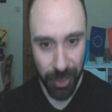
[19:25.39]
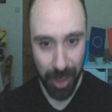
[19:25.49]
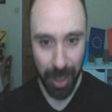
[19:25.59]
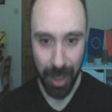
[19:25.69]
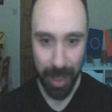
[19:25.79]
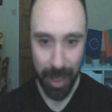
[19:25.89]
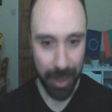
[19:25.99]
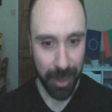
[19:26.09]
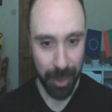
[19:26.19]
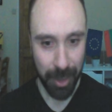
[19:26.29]
like
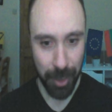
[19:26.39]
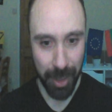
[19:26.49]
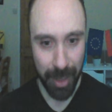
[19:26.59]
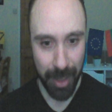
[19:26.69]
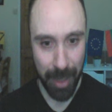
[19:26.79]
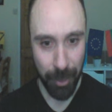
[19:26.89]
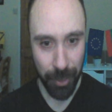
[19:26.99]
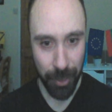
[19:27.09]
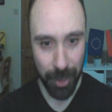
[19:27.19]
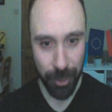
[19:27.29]
you can get damage
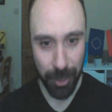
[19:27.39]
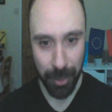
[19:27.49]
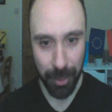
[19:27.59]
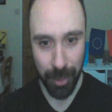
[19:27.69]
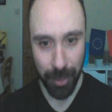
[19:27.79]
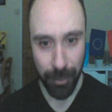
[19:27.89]
reduction